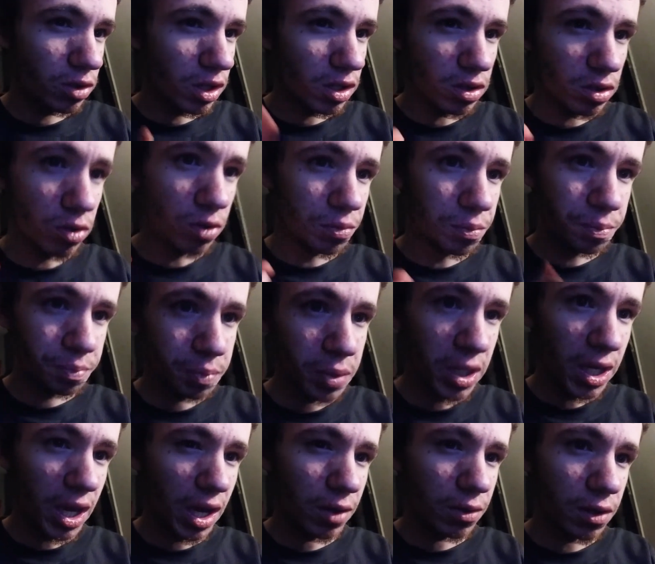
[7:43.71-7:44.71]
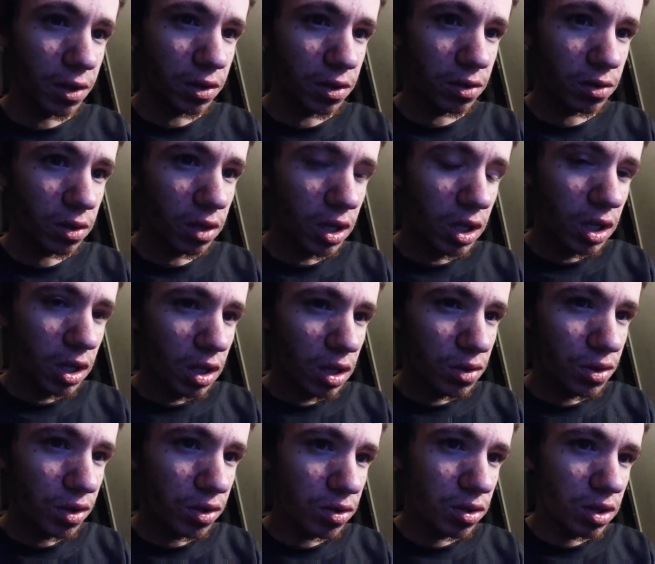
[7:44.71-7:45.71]
so it'll be out this
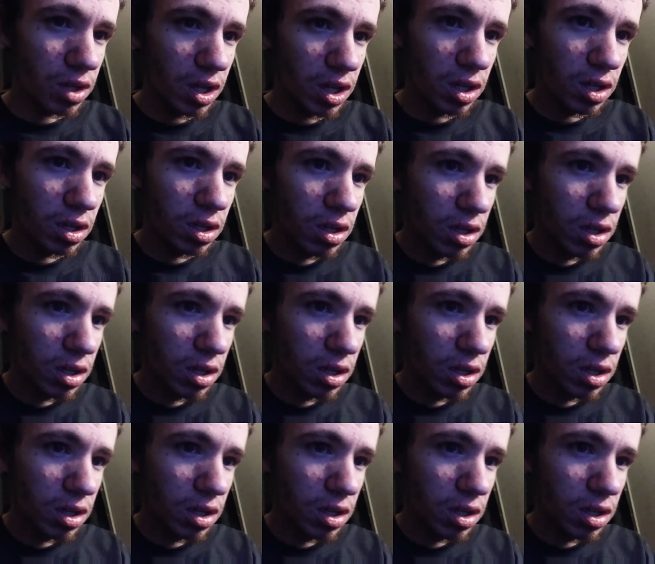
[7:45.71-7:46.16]
Thursday.